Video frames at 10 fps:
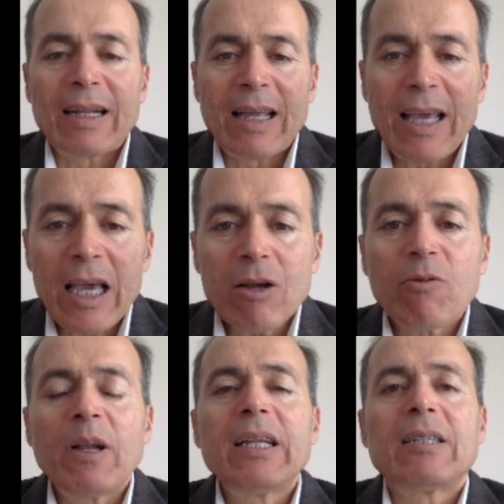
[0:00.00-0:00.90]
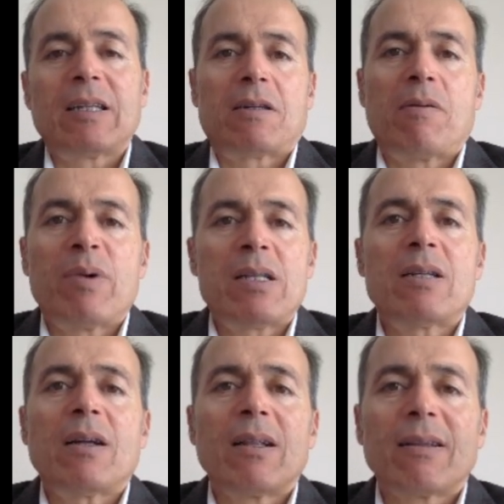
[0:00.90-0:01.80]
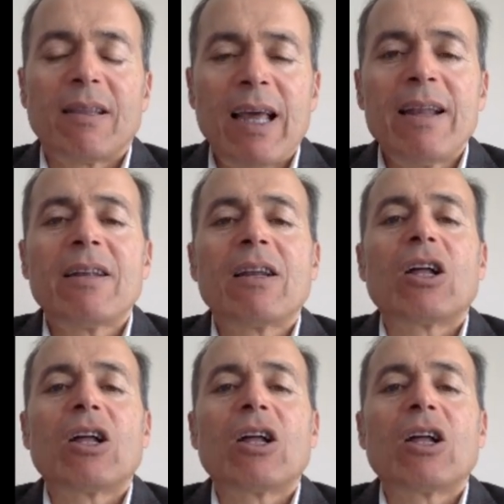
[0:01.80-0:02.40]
equally detrimental than